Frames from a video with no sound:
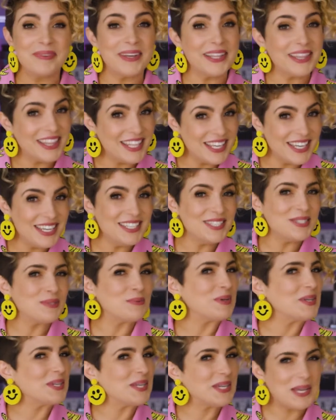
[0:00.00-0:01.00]
but these
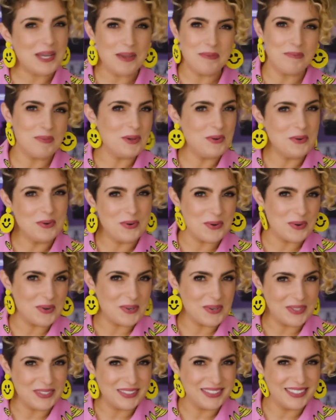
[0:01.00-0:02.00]
will keep you
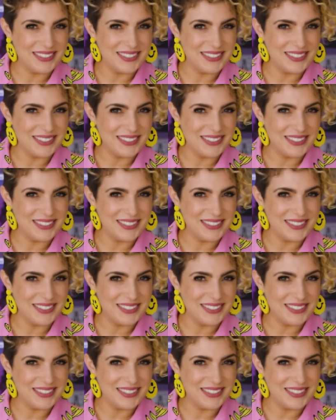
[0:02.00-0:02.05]
cool.